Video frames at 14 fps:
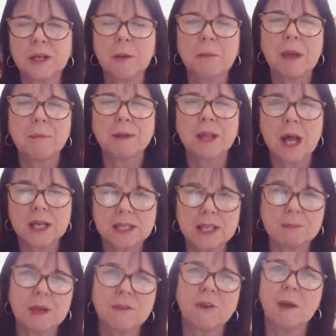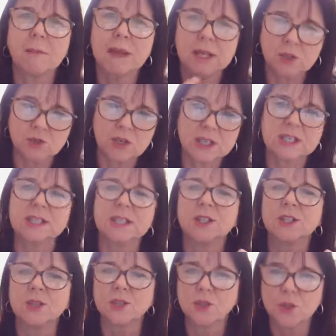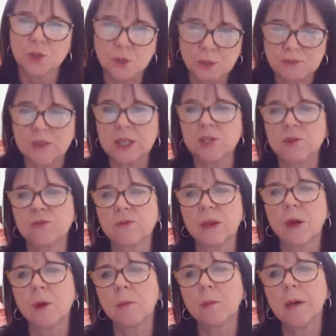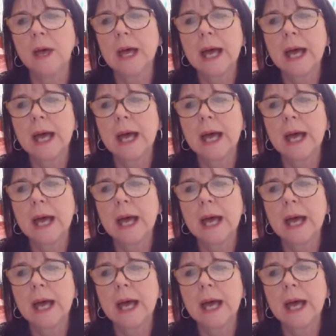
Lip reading: people asking me if I'd be interested to do a feature film,